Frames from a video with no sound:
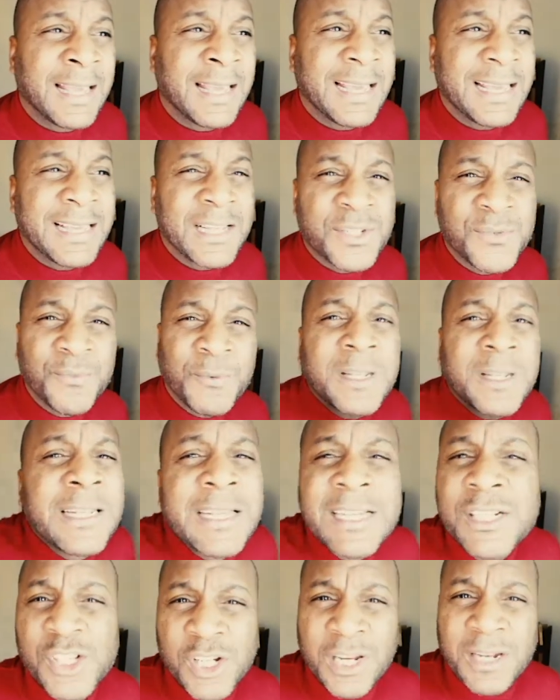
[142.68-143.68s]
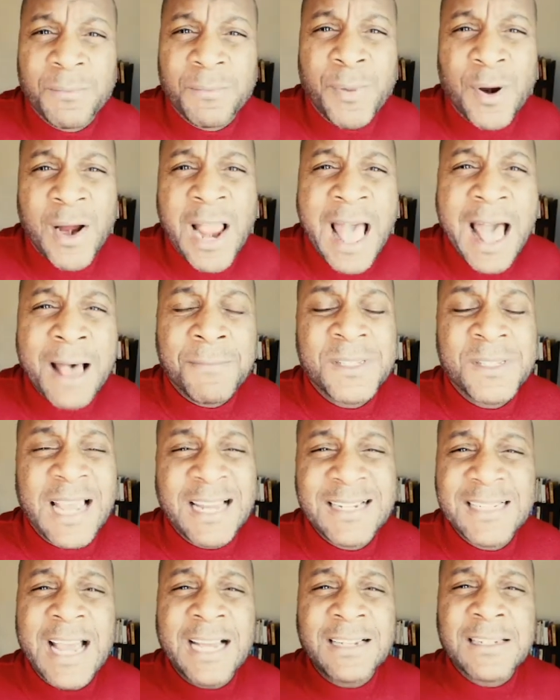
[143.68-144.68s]
Is religion perhaps
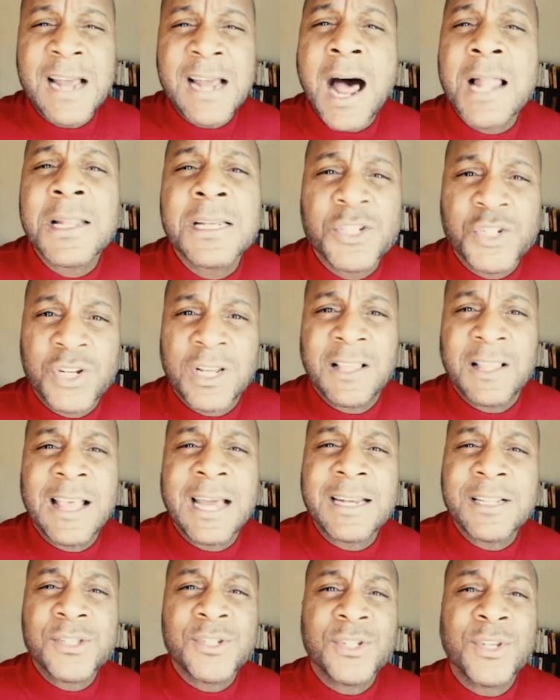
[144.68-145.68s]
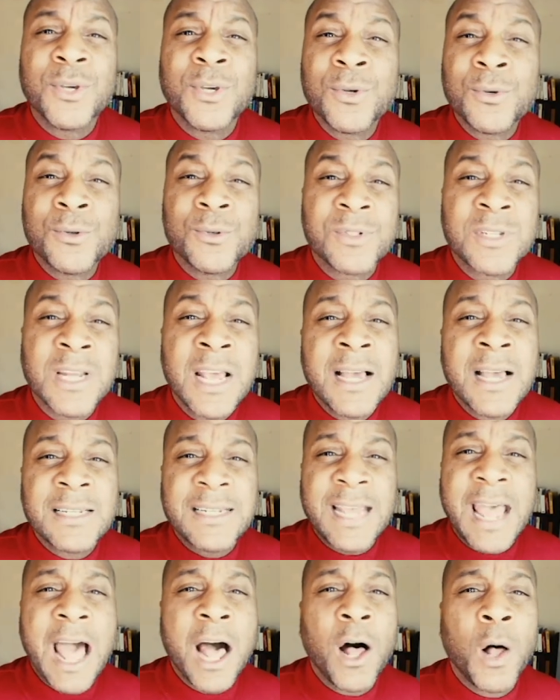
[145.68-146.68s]
a technology that is used
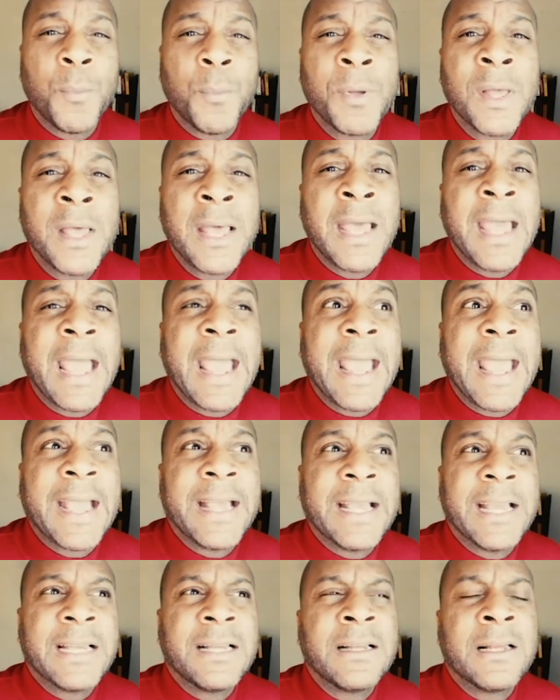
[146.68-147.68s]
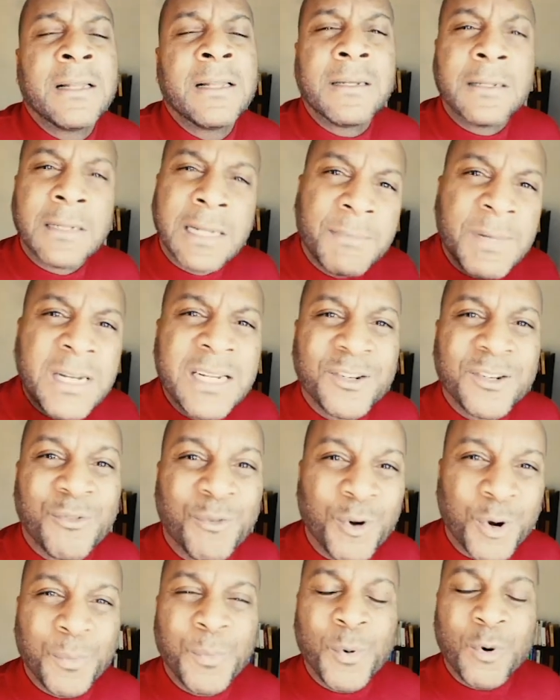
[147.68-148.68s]
to help a limited
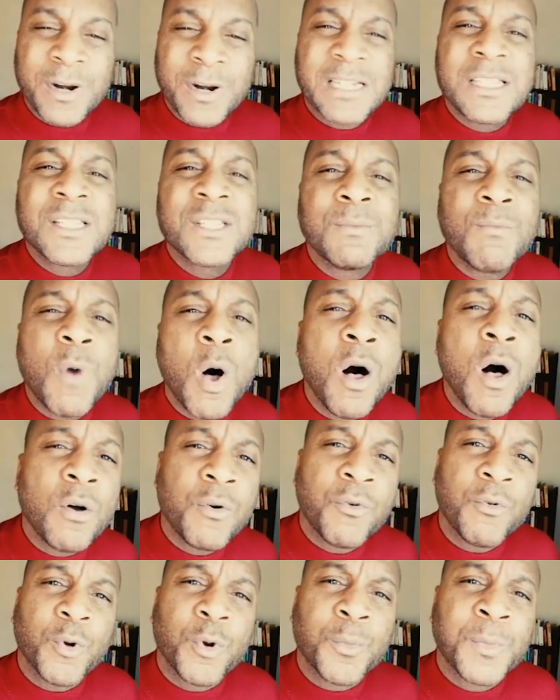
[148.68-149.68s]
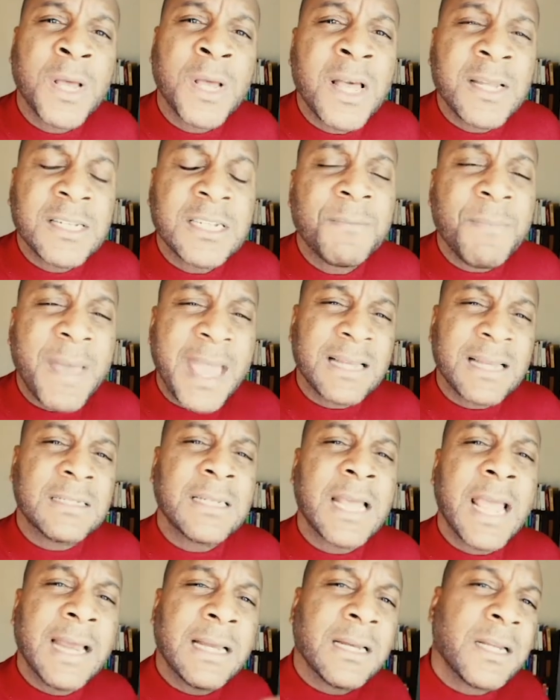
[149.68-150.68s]
group or a small group to
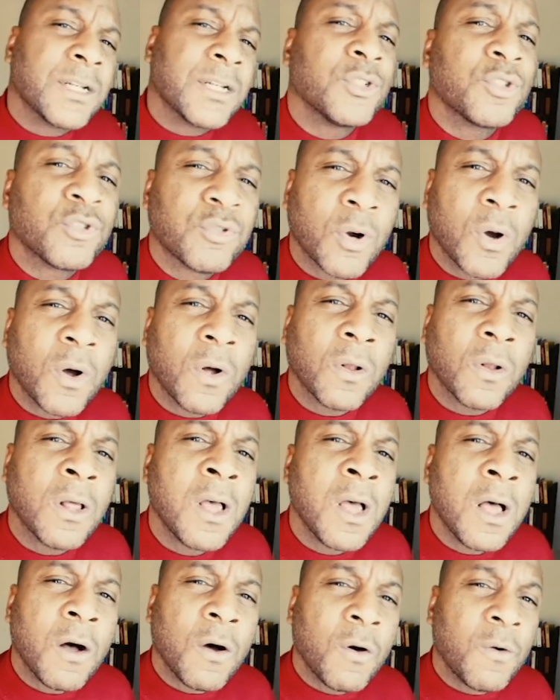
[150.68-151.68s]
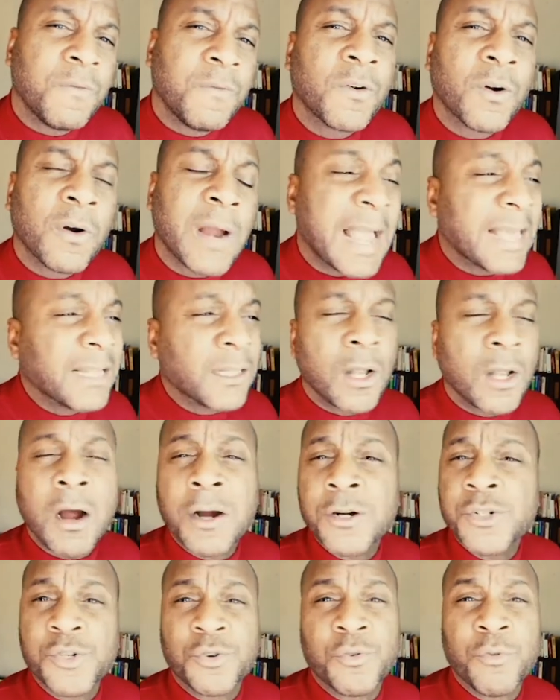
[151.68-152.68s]
maintain control over a
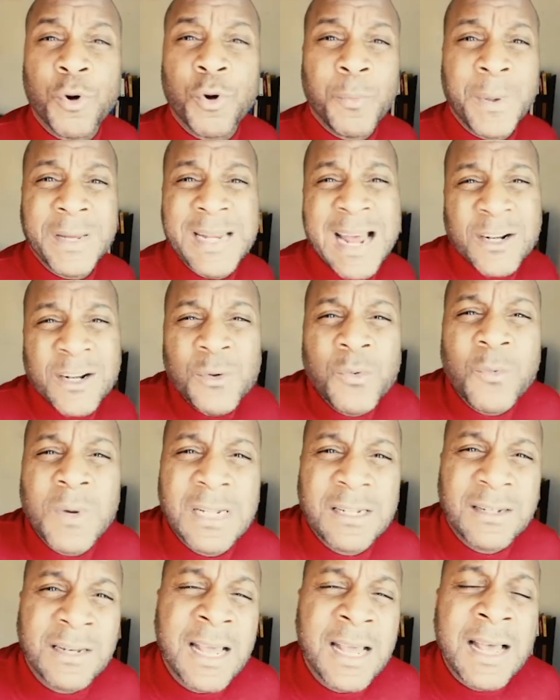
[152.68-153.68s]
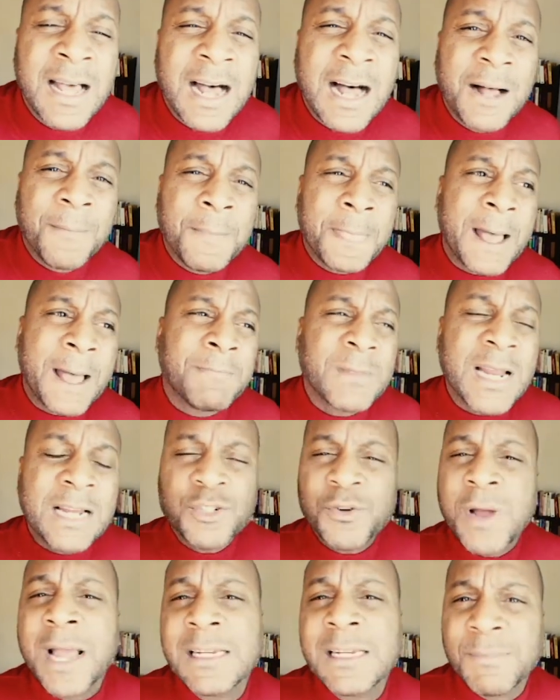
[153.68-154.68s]
larger group? And I don't want to, I'm not
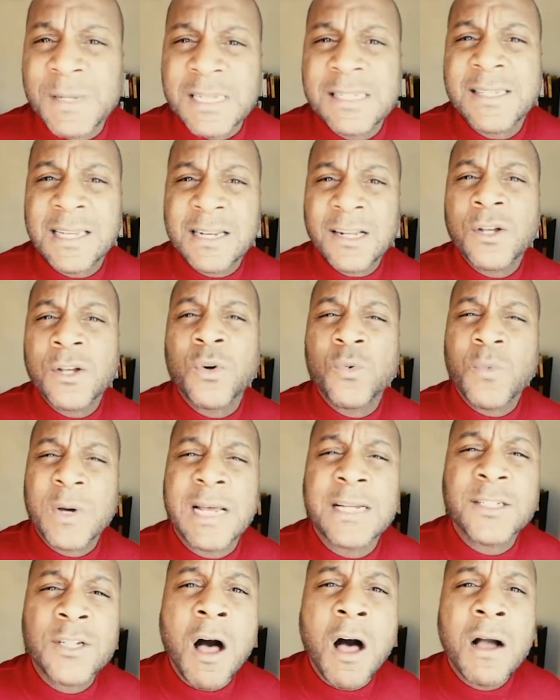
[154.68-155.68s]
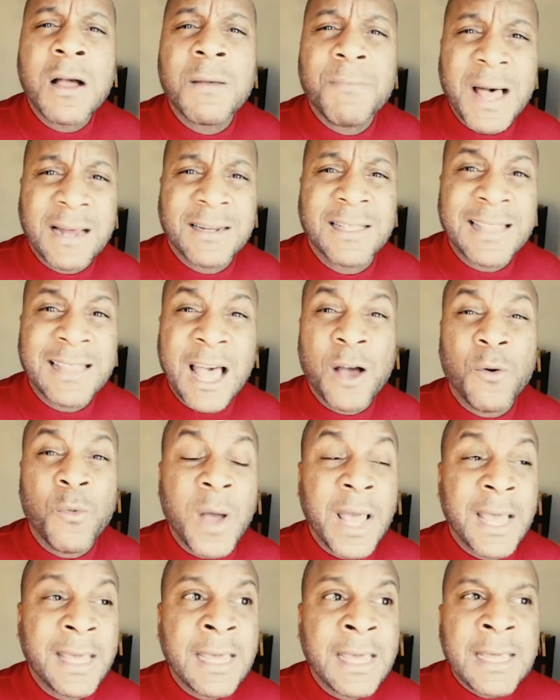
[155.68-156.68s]
trying to be cynical when I talk about it that
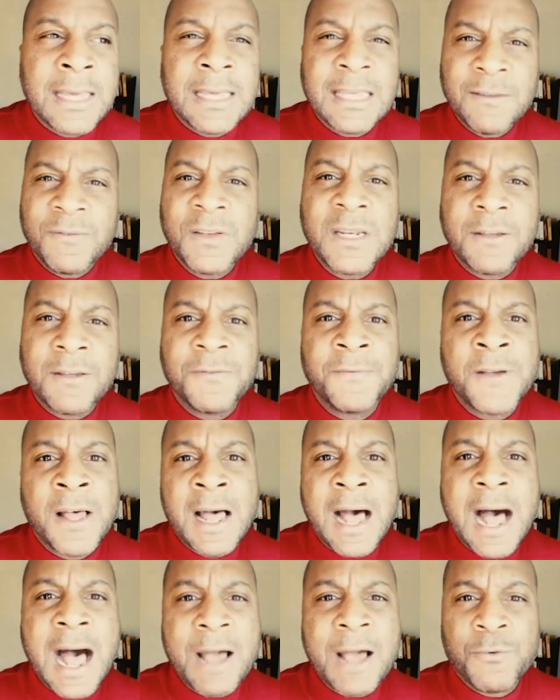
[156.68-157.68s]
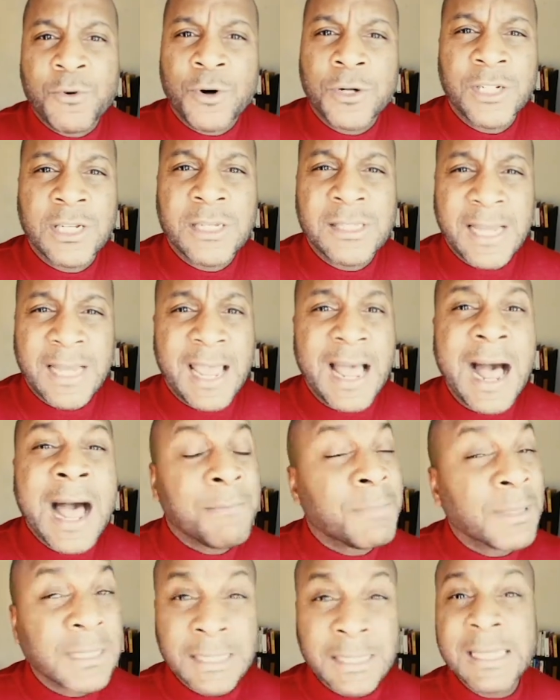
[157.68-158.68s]
way, even if I were to say I
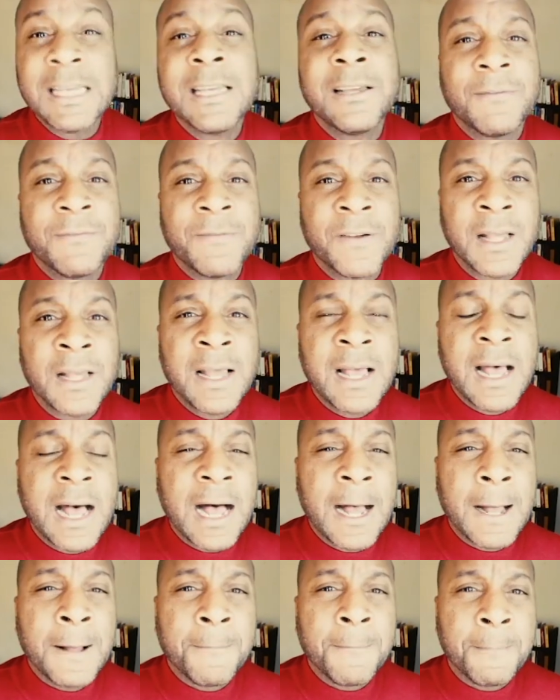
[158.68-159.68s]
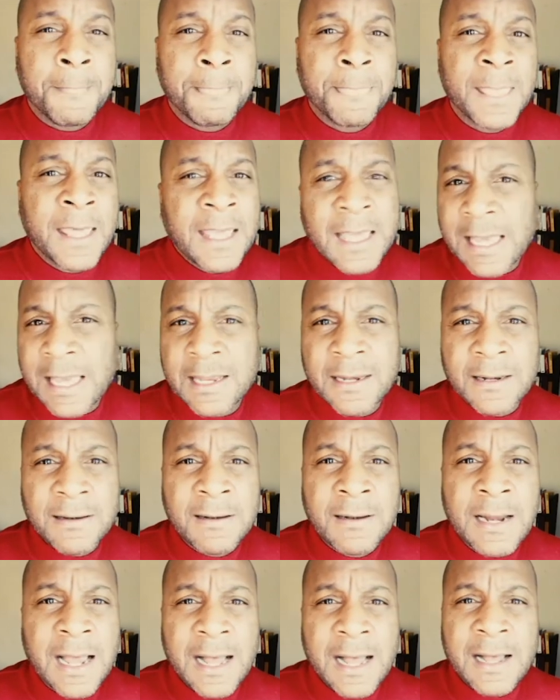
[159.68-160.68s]
believe
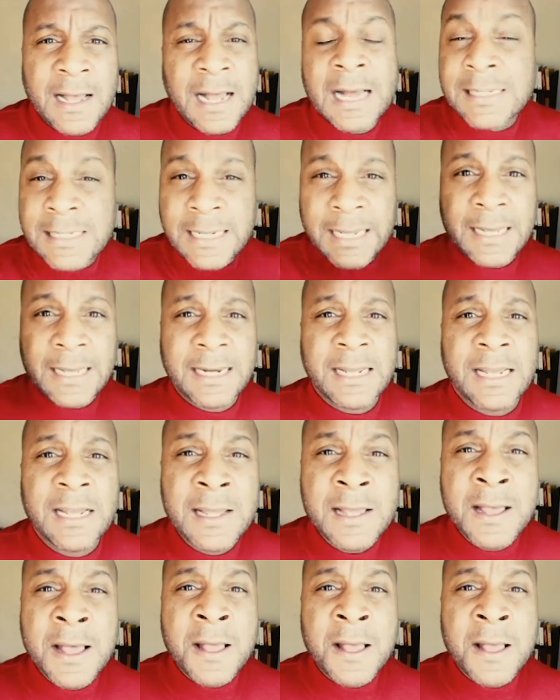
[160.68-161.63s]
in a deity.